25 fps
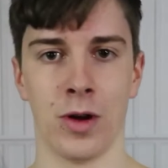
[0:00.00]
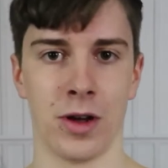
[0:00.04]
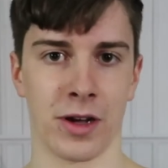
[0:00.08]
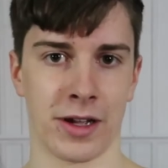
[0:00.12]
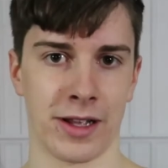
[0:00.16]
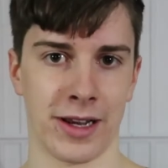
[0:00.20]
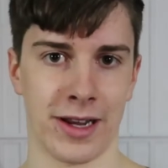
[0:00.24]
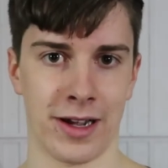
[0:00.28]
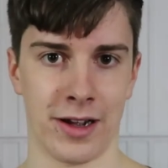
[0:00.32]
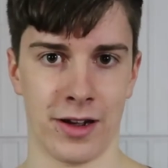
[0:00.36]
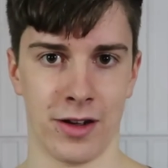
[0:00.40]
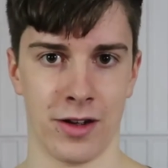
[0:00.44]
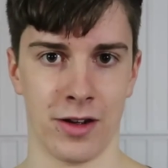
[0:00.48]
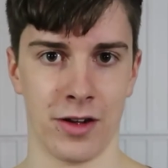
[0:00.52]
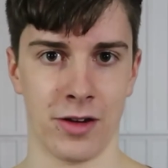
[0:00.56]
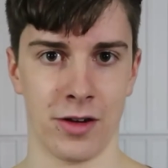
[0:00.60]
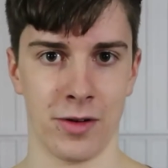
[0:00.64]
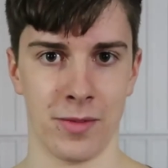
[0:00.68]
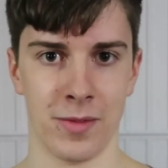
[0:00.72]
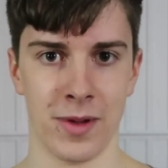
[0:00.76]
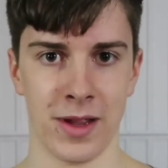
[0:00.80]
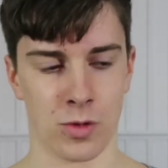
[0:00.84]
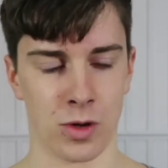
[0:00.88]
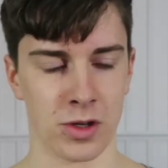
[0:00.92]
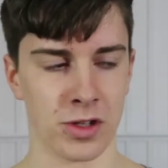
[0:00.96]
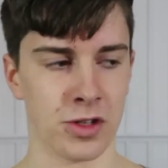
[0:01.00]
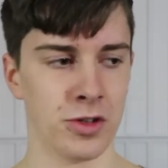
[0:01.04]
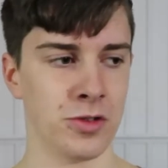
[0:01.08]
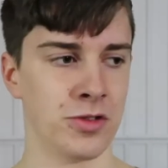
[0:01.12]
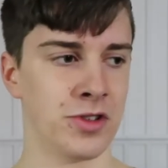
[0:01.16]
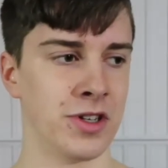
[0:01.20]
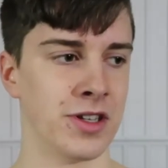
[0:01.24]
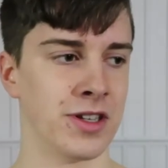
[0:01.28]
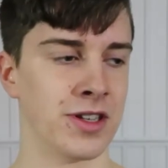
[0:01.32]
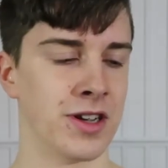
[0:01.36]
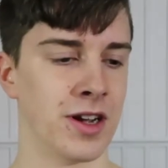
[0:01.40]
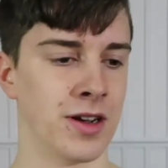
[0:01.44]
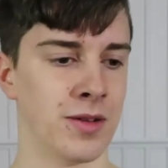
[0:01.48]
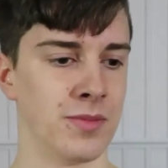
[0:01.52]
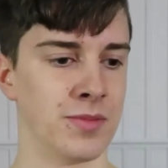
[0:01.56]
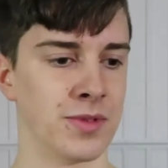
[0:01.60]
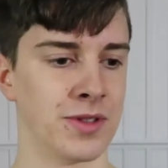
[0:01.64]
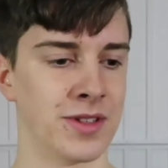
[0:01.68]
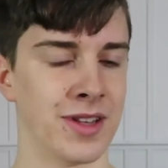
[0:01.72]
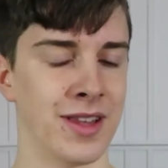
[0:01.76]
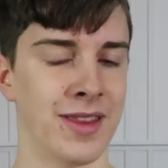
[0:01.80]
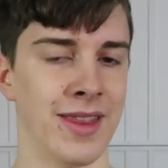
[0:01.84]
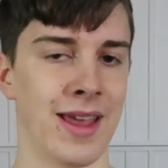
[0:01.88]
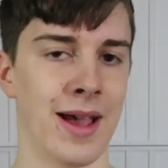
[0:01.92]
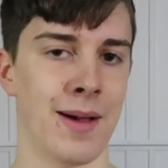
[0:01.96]
working at home, what usually
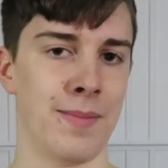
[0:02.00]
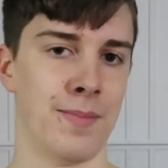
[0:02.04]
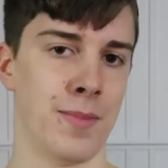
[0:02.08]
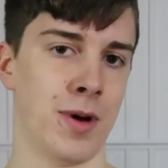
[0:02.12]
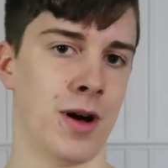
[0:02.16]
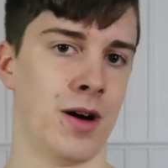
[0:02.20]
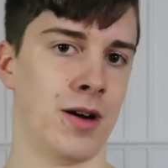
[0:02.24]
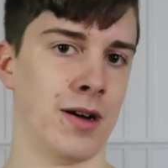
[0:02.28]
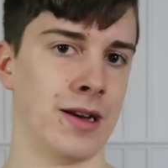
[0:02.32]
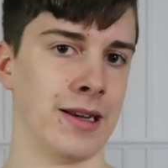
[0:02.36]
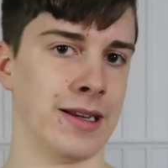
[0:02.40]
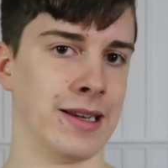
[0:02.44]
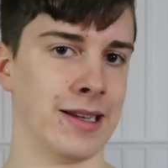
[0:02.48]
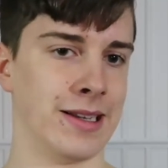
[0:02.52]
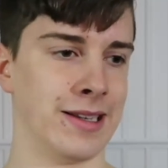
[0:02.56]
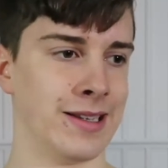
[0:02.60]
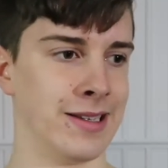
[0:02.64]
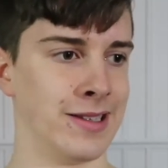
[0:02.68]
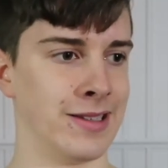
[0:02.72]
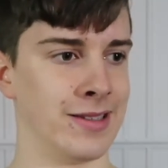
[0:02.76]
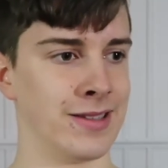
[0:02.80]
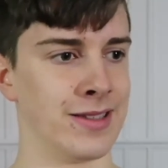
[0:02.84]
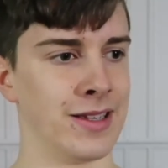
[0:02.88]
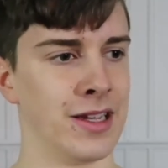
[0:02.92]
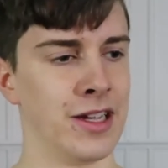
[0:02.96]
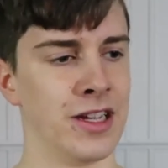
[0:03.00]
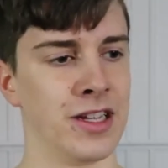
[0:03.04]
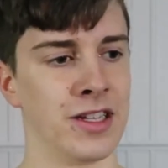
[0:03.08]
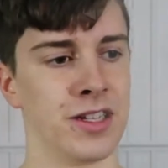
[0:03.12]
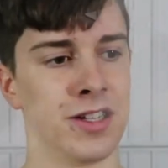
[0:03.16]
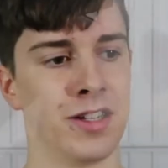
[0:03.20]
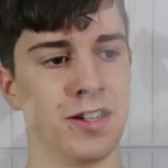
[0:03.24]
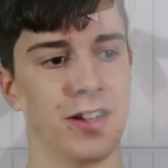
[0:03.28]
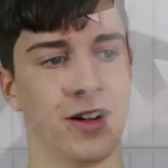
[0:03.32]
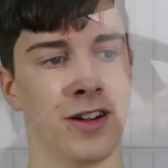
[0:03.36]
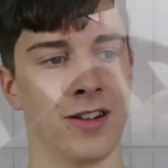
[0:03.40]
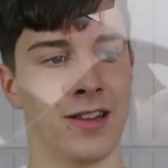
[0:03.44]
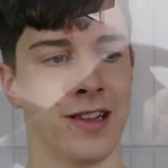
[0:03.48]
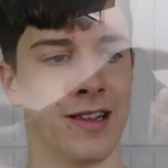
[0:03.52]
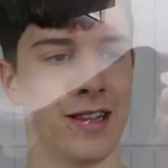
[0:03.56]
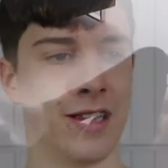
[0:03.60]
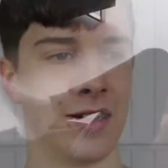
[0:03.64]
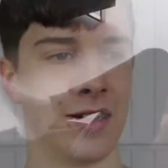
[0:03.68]
comes to their mind is, you know, the